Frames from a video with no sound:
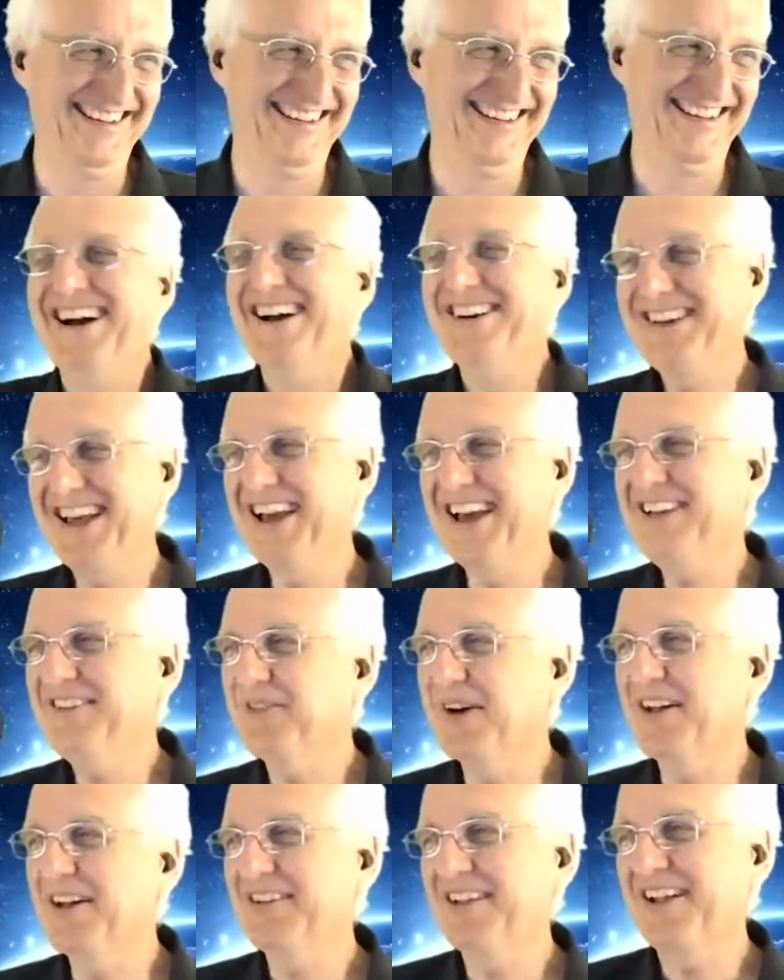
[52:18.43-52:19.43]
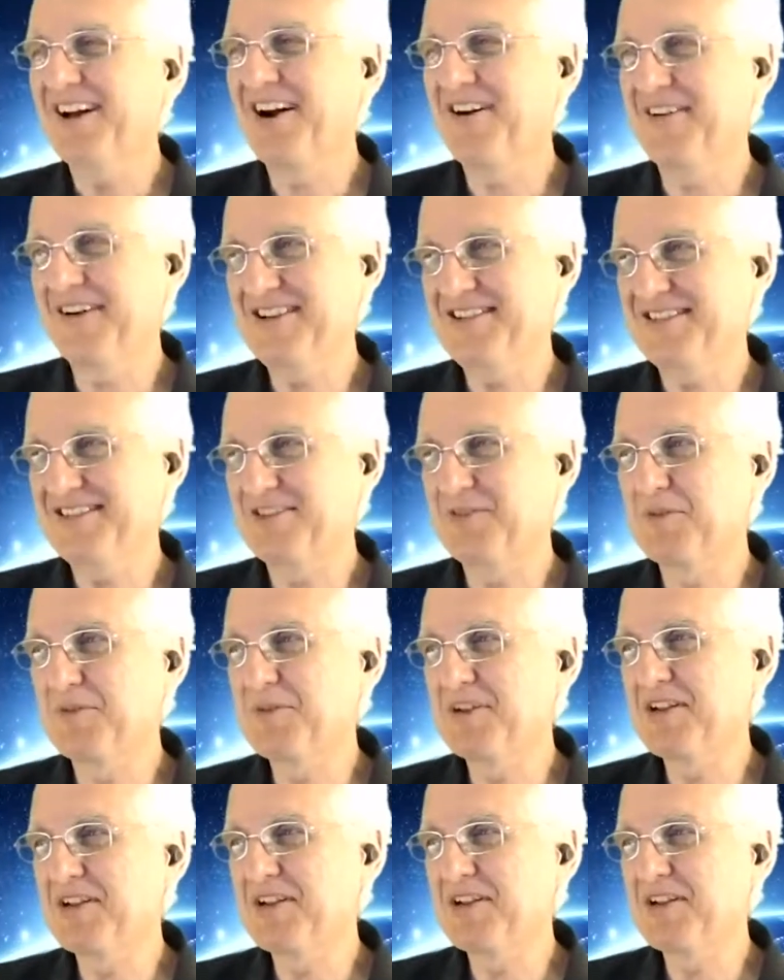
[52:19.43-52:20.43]
Okay. Well, all right. So we've
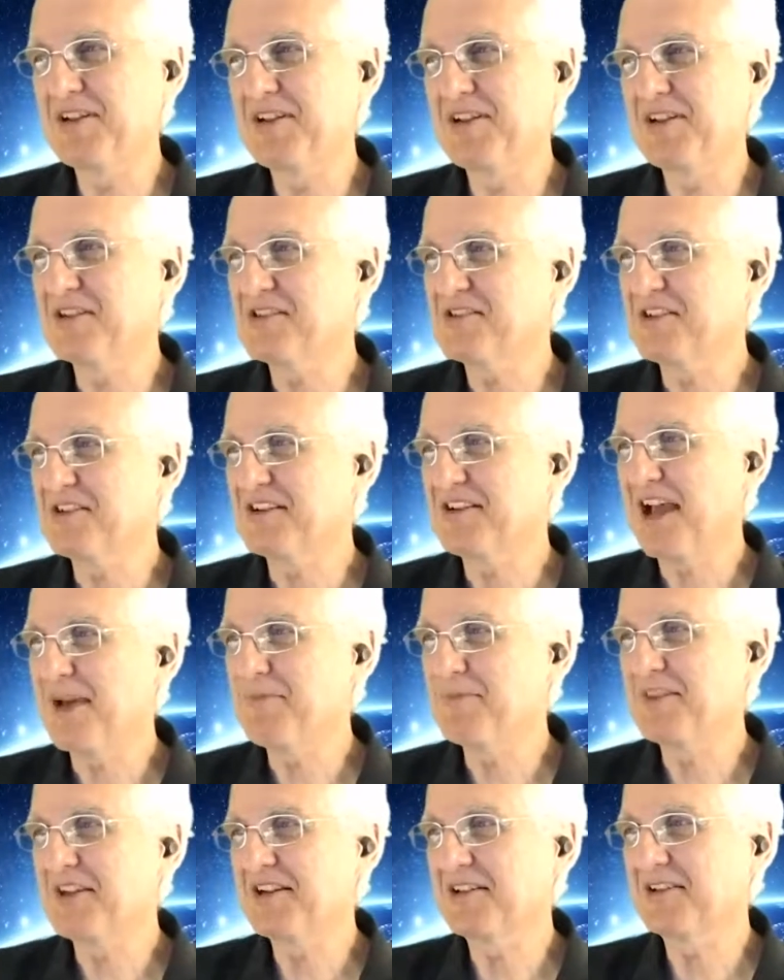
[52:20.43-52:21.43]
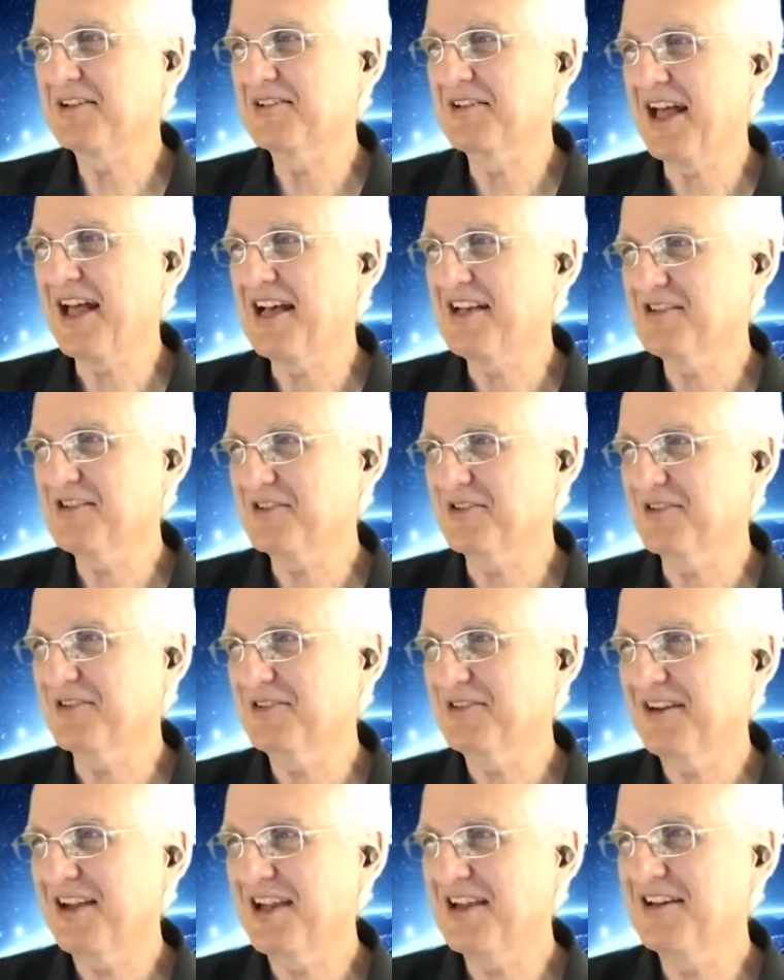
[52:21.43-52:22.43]
been helping this hypothetical
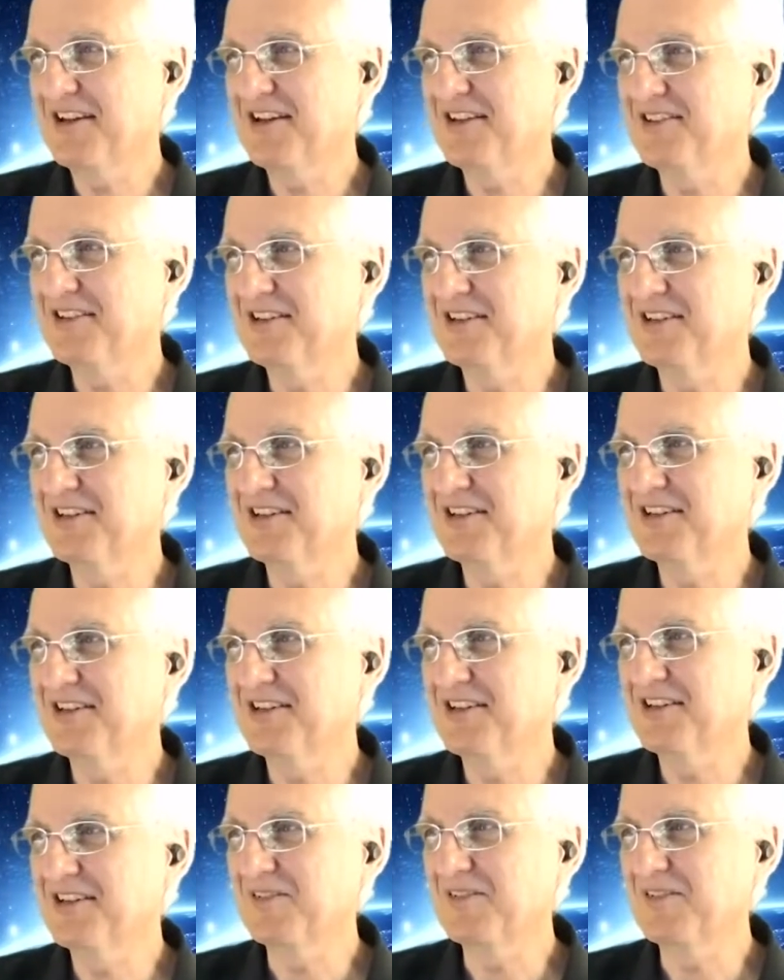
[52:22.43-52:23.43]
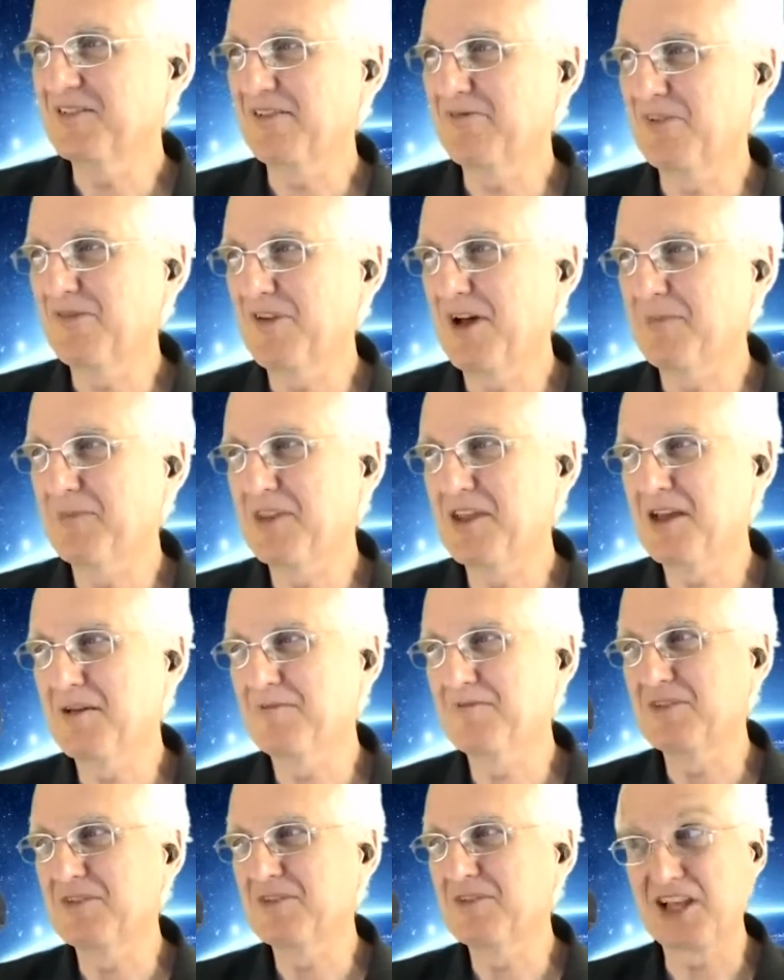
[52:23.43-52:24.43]
asker, and we've helped
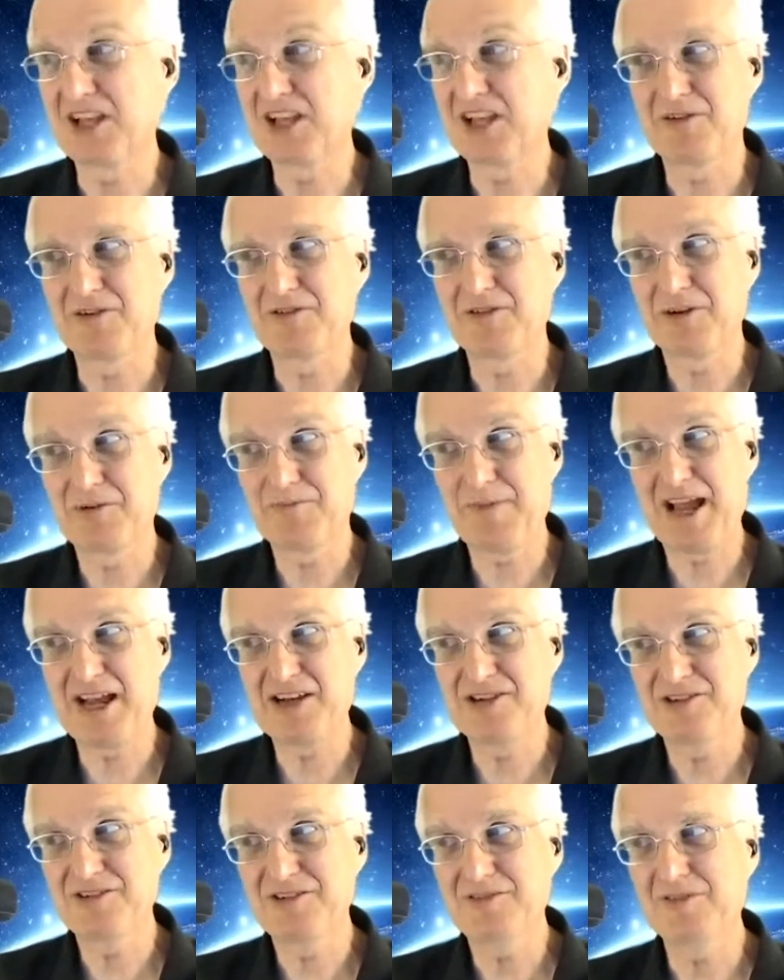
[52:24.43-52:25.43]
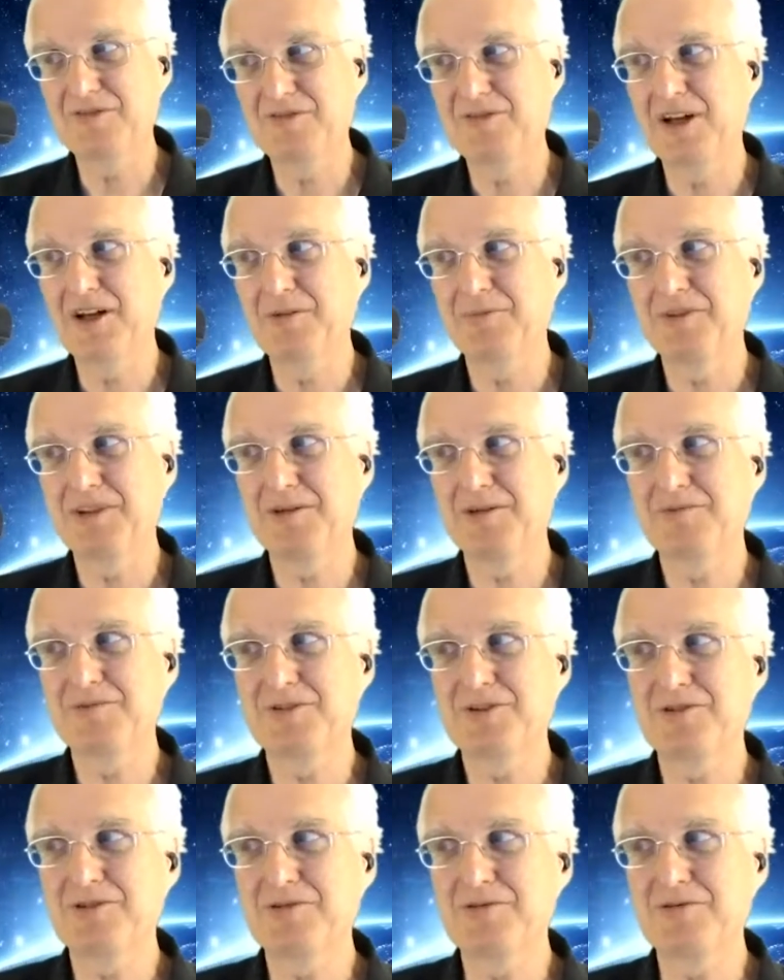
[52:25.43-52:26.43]
them discover their passion. We've helped them
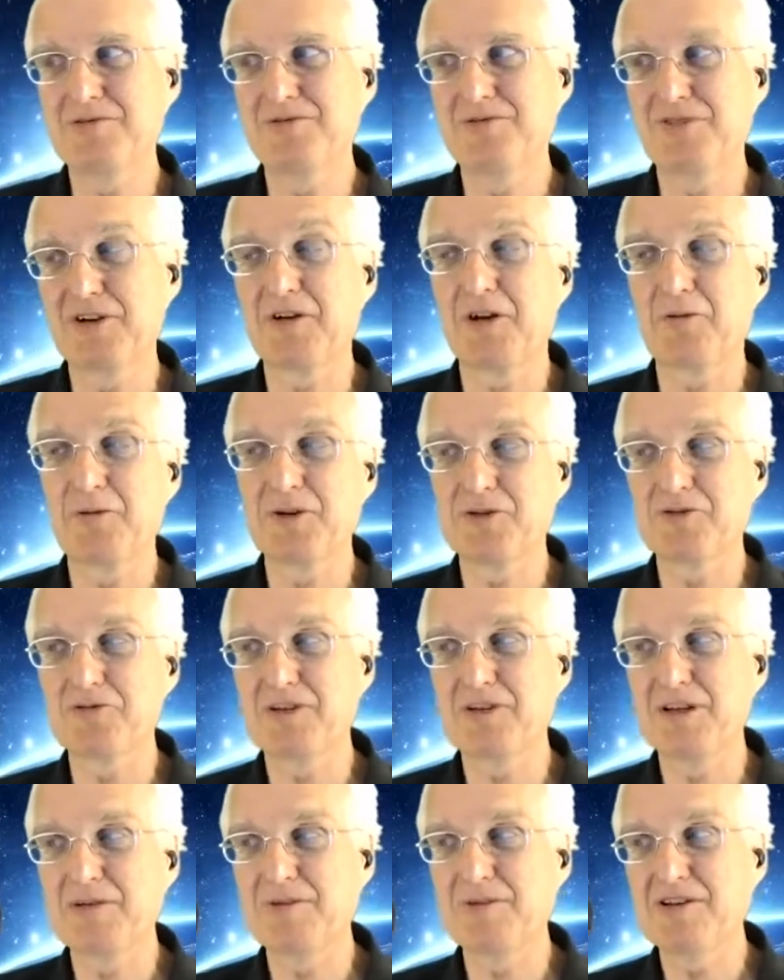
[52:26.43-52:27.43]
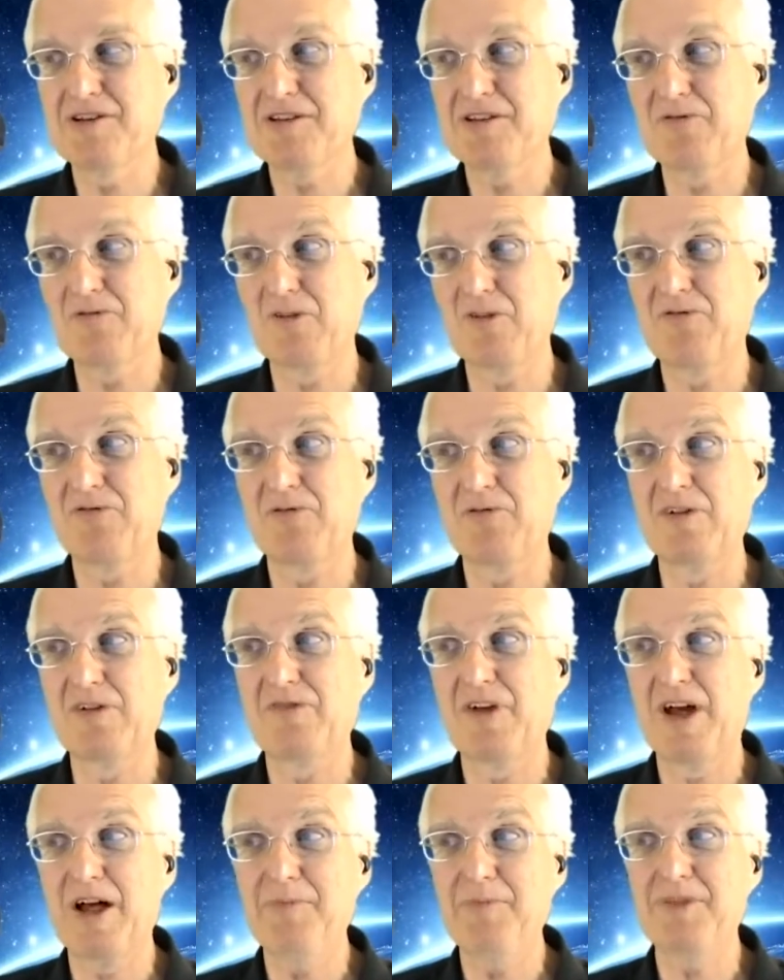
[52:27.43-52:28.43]
to figure out what the dream is. We've
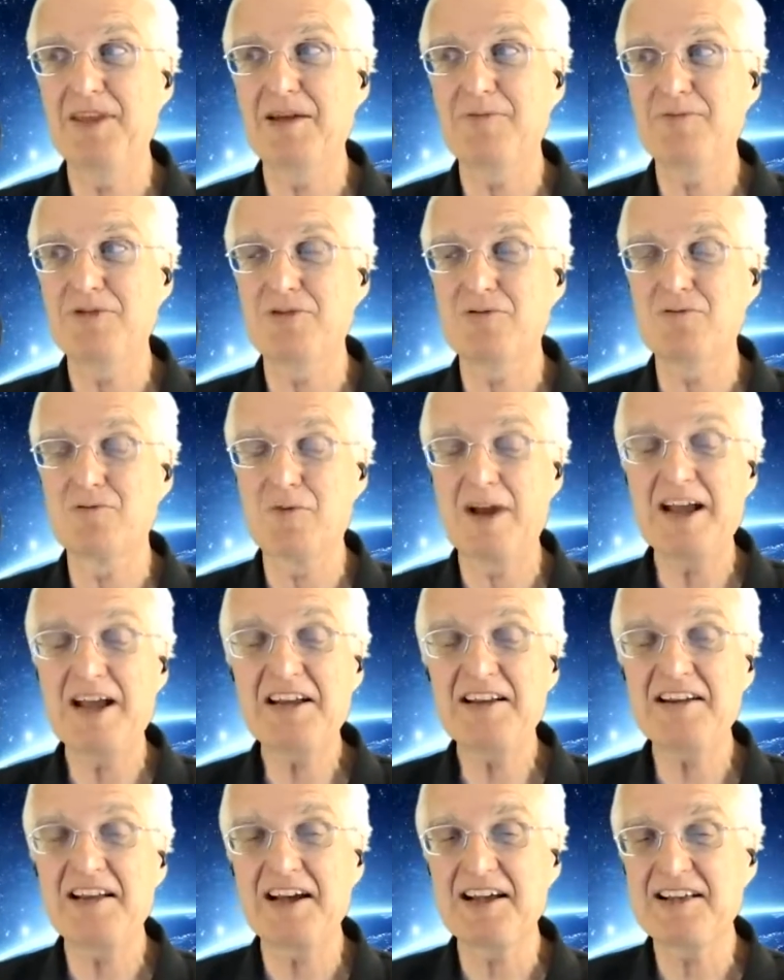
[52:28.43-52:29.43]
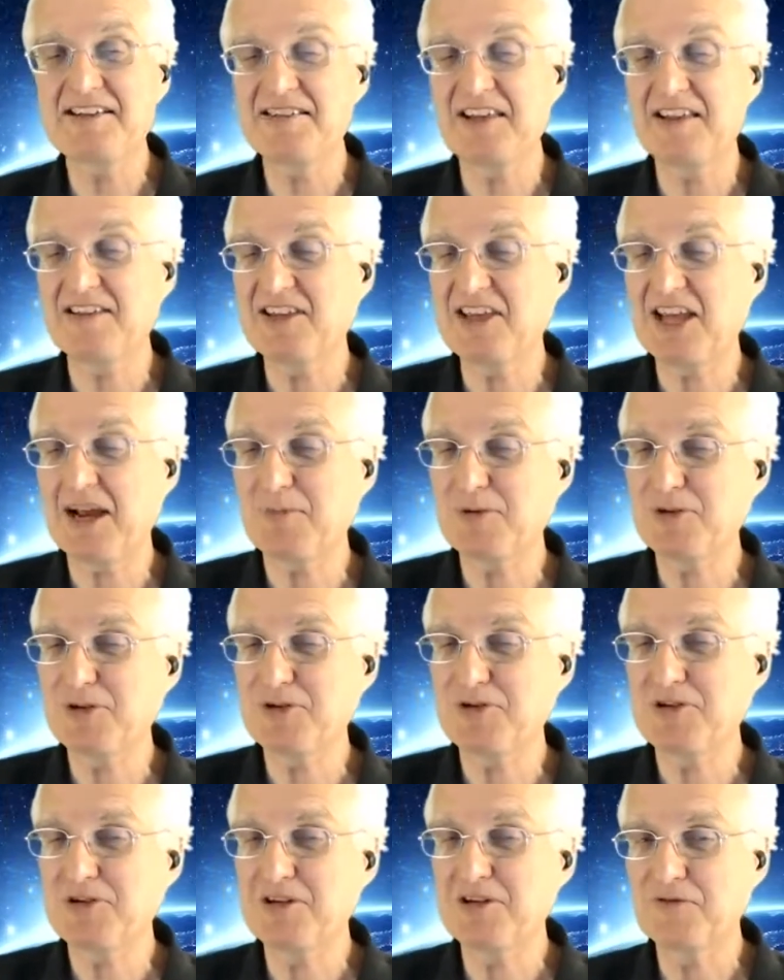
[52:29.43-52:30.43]
helped them to recognize that the
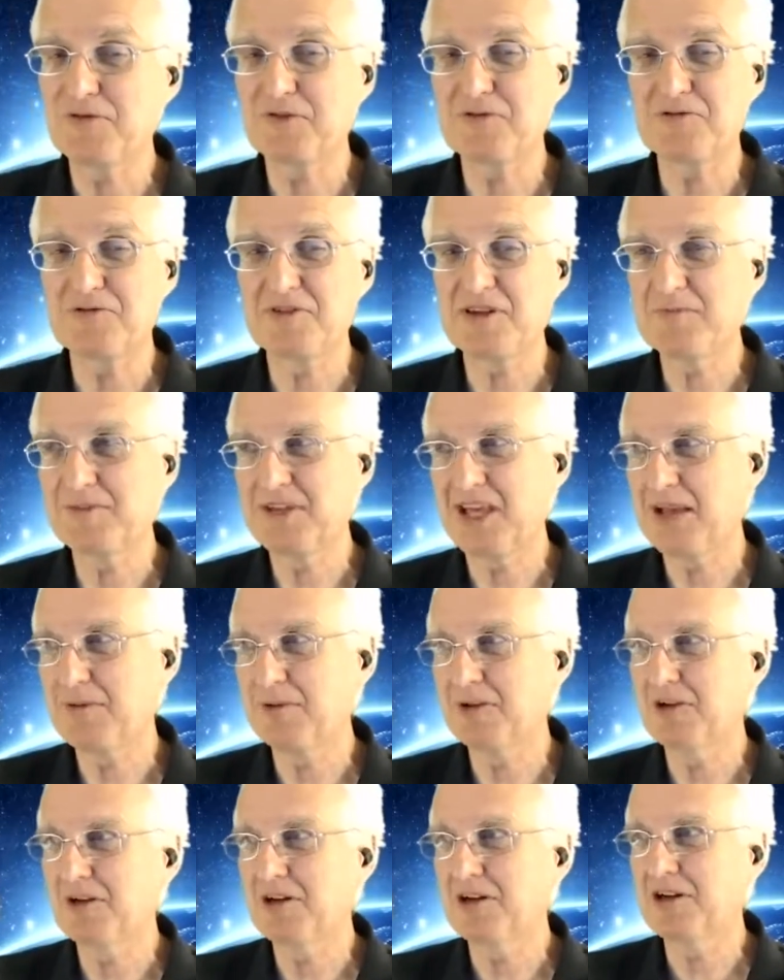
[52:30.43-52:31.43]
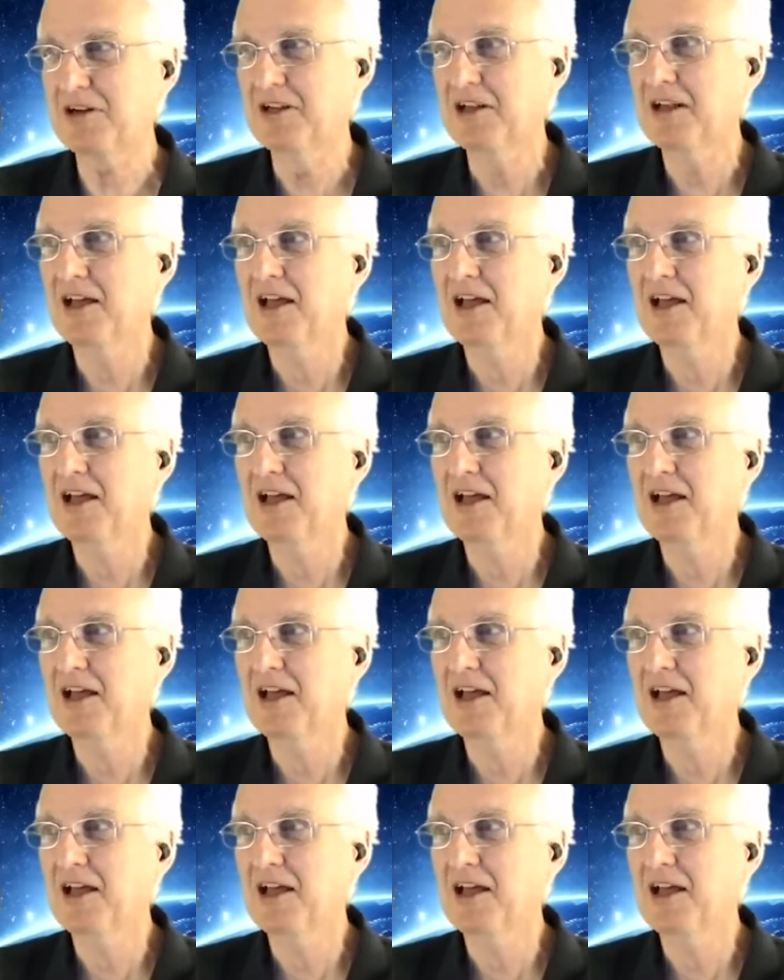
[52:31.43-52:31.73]
opportunity for the dream came along.